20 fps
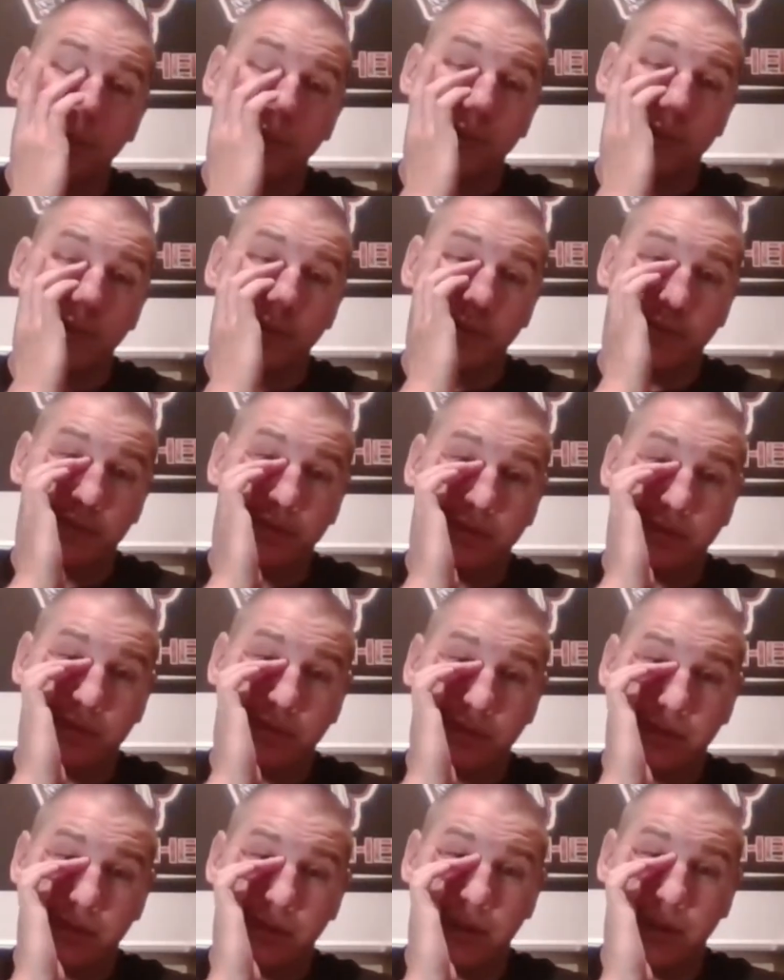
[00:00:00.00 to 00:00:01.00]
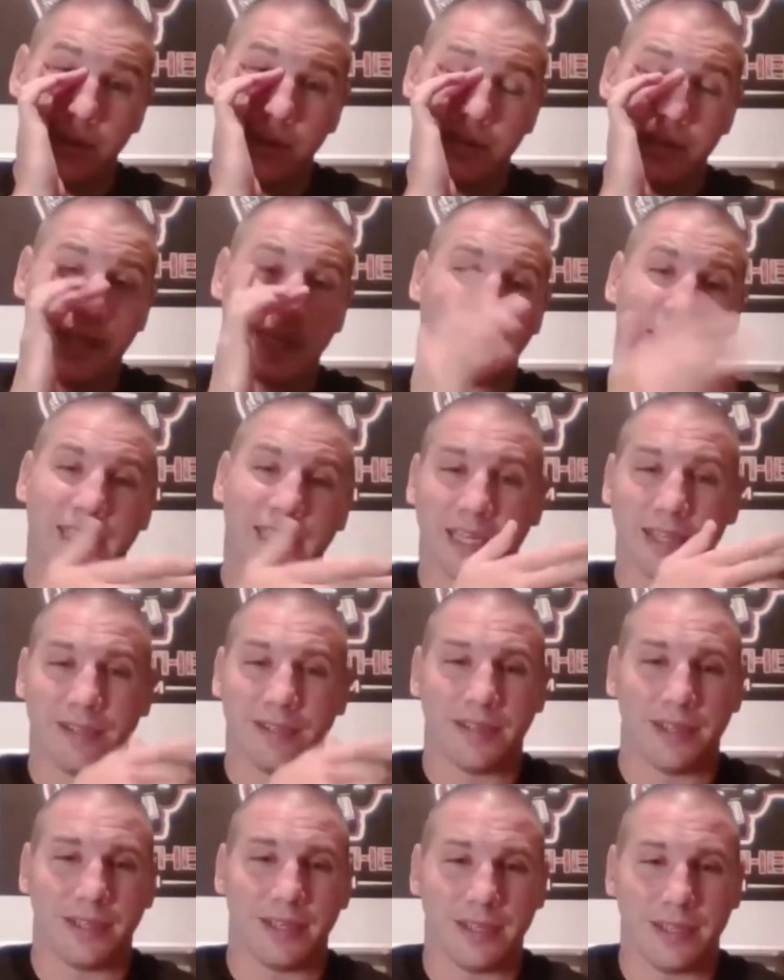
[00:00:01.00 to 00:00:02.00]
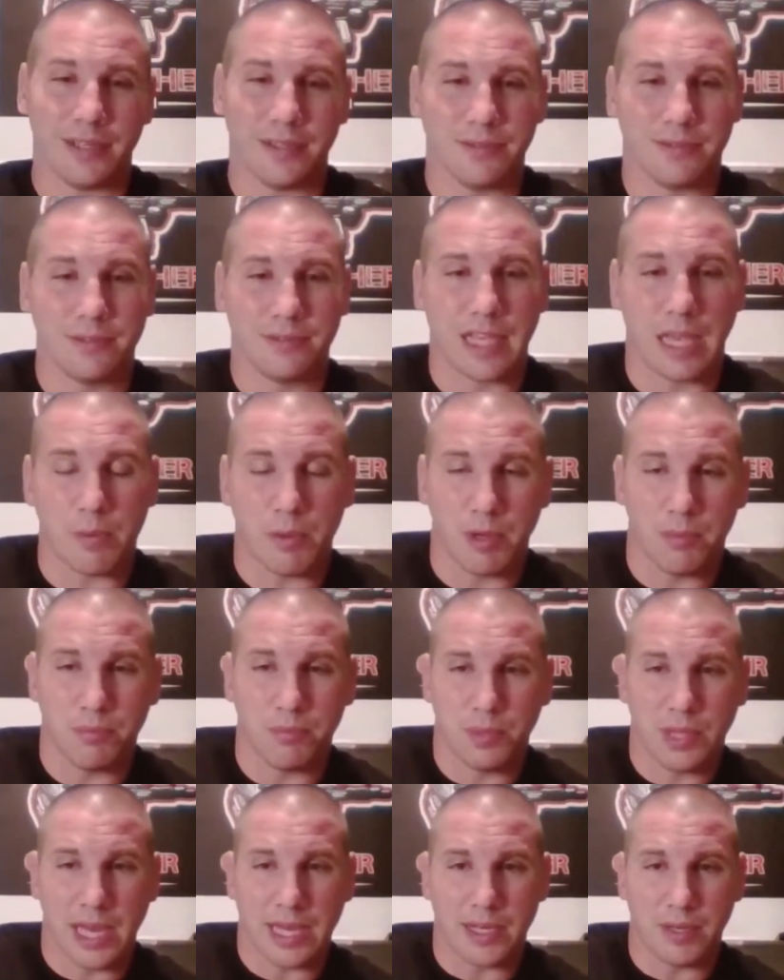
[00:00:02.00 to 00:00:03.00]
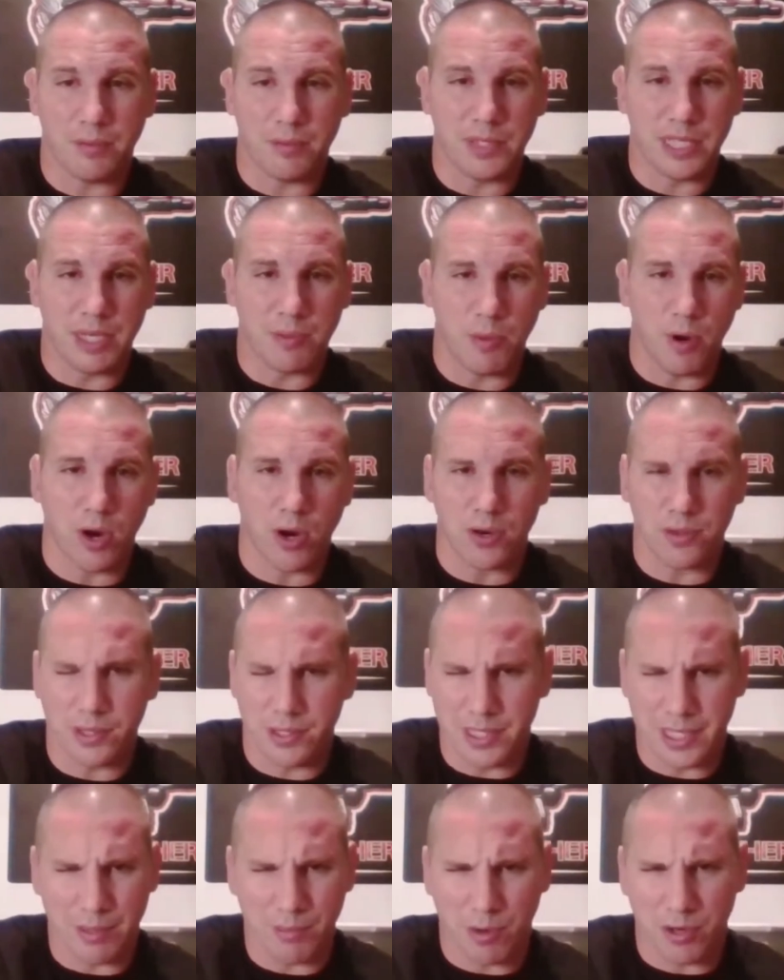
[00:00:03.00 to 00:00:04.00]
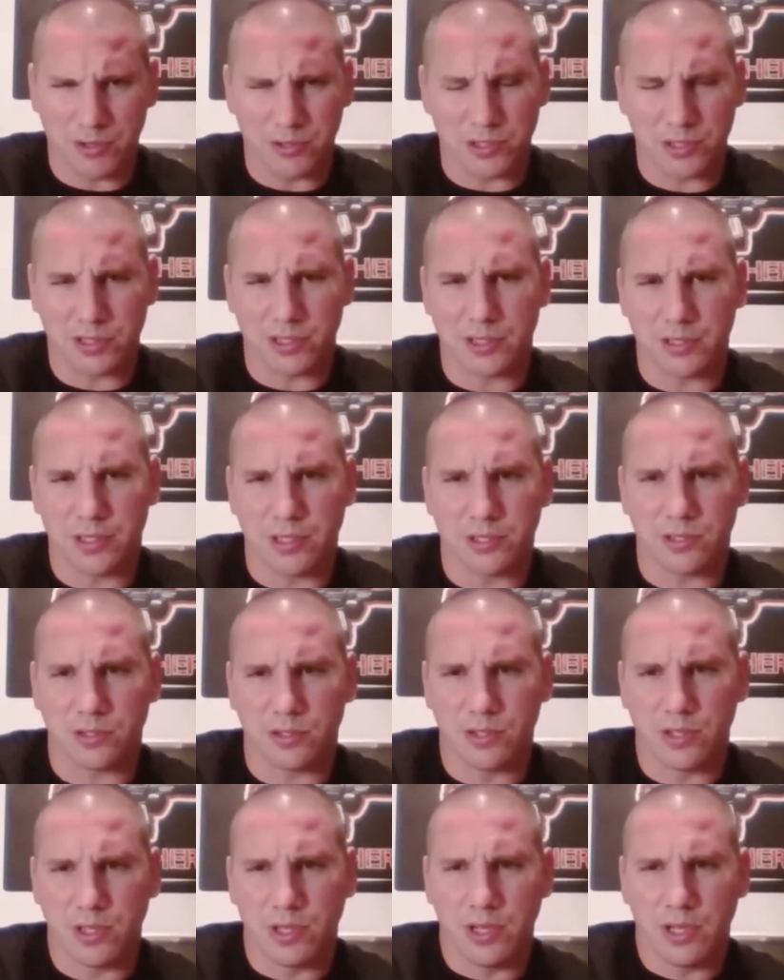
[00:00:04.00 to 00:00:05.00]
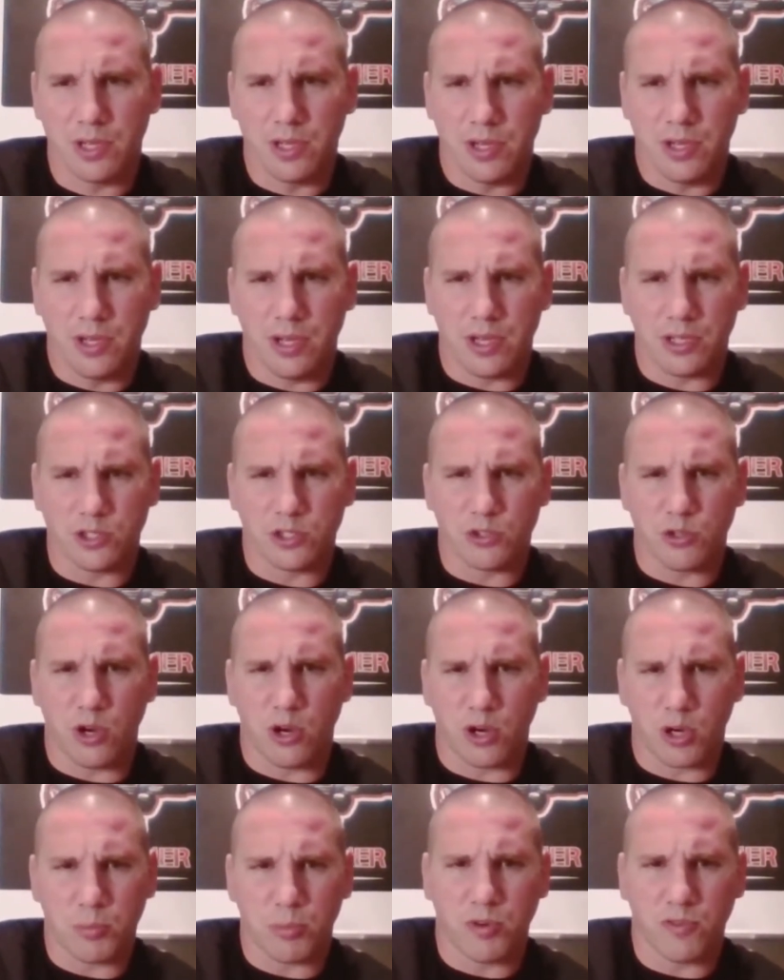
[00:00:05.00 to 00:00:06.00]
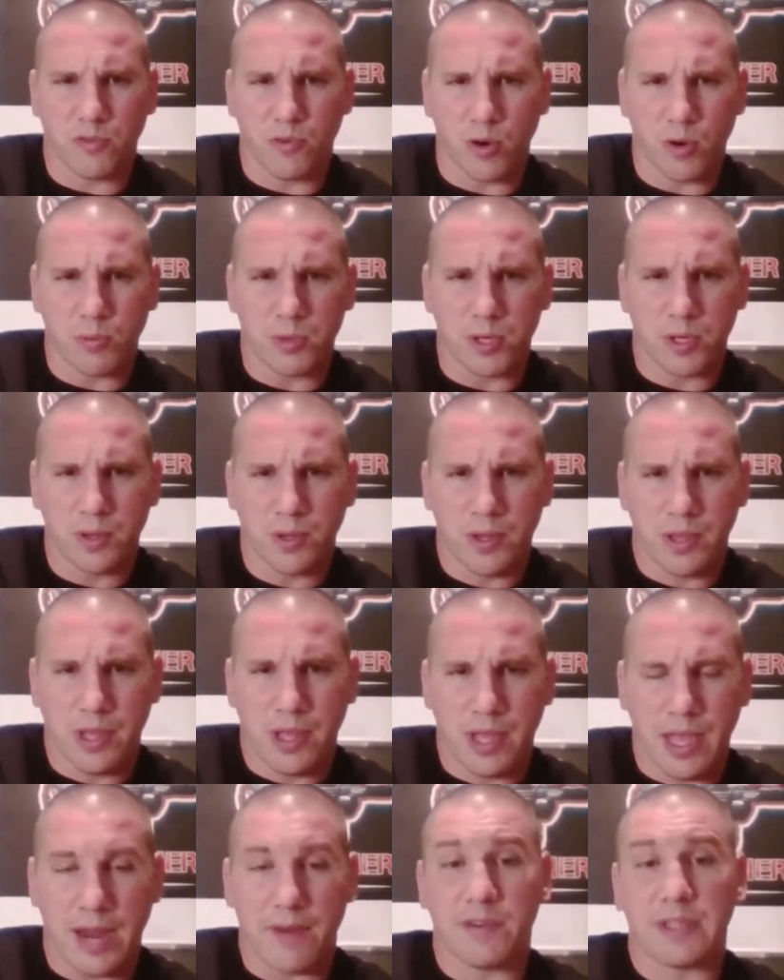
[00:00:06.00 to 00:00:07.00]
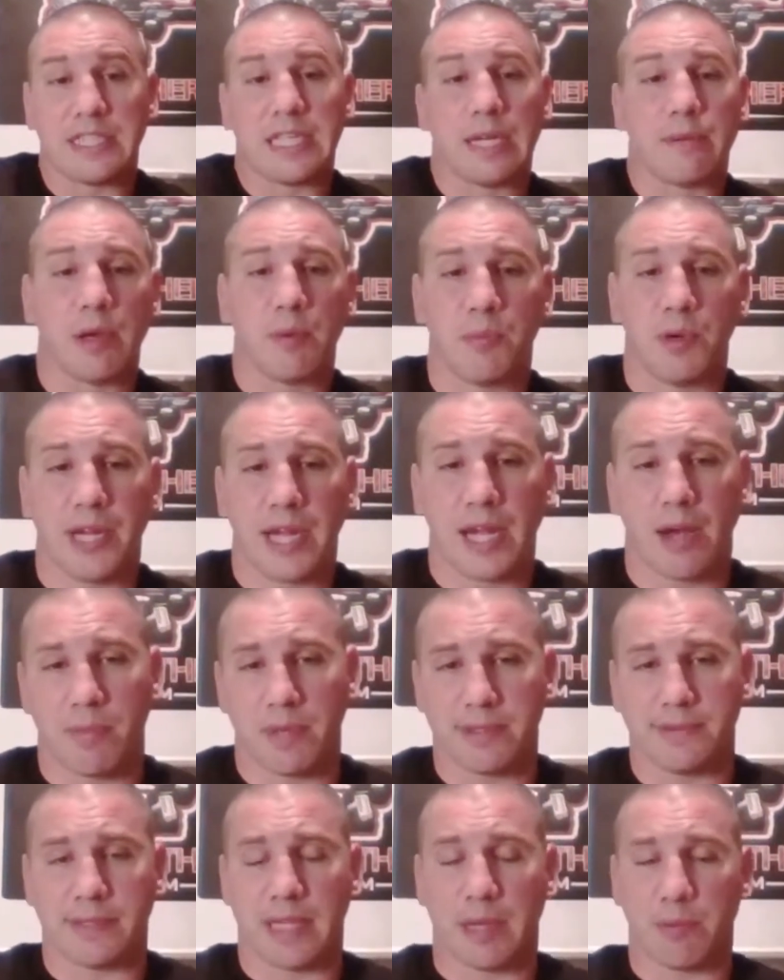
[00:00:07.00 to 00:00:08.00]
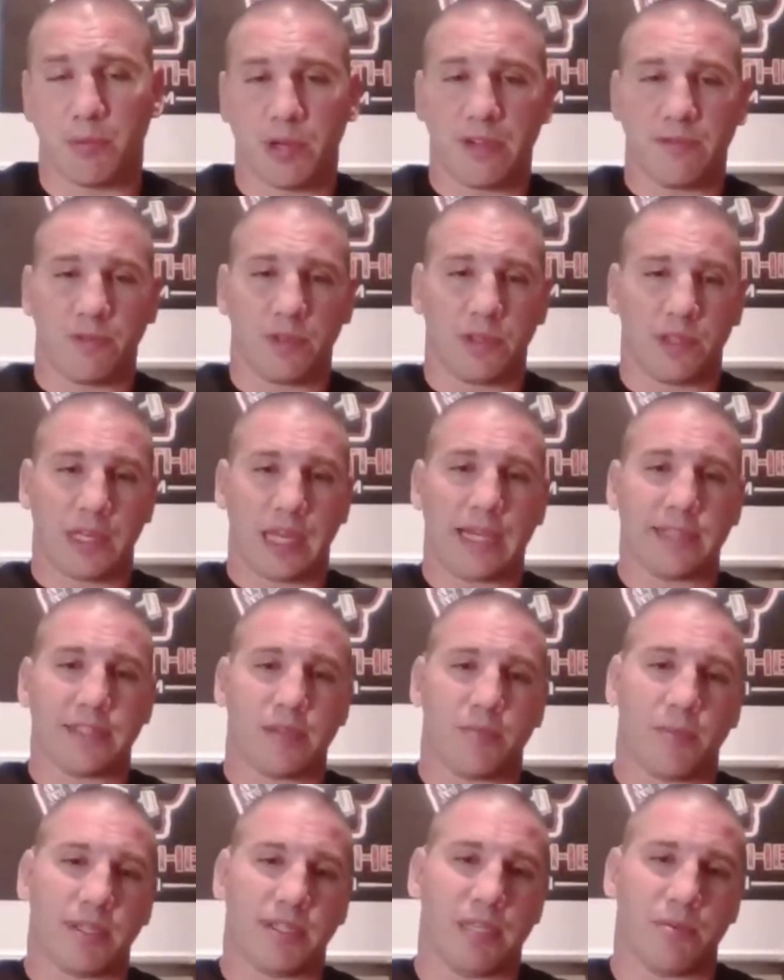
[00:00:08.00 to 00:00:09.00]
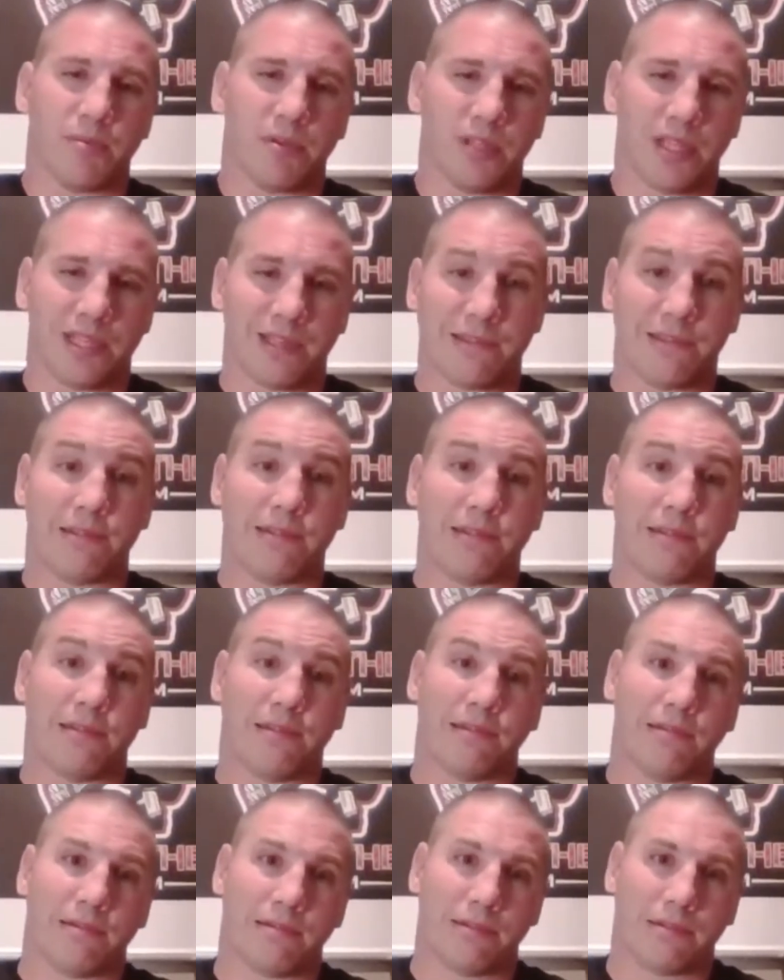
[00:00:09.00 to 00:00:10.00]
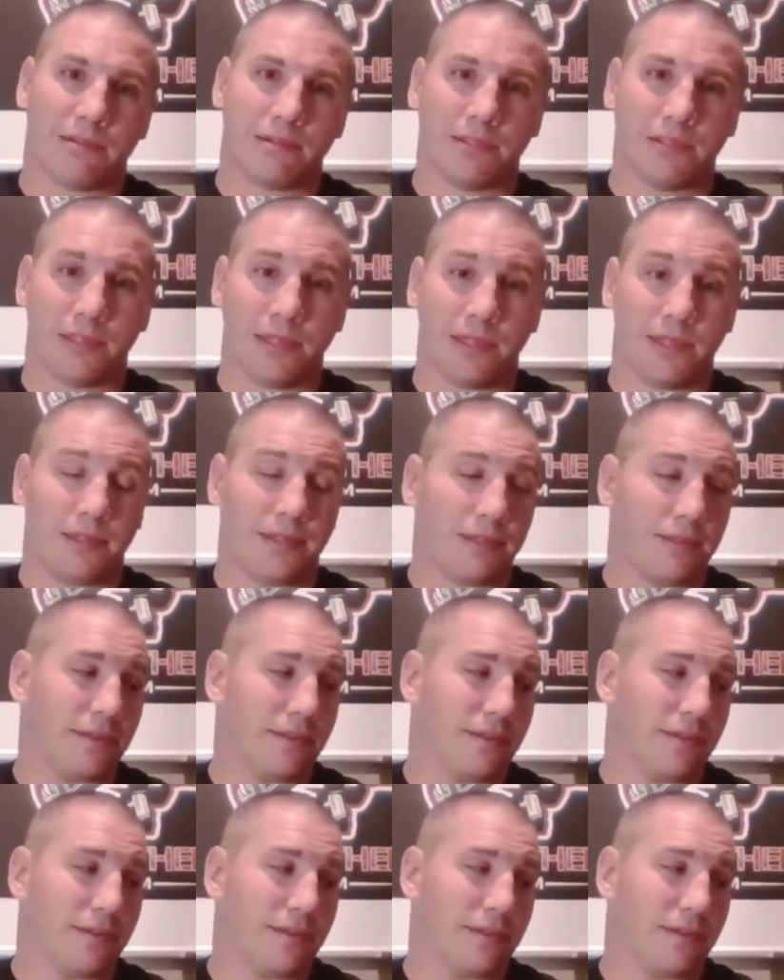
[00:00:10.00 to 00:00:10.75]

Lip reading: using it because I got that Sima Platinum DMR, and the DMR is just a stronger performer. Every time I bring out my sniper rifle, the guys on my team are like, ugh, shit.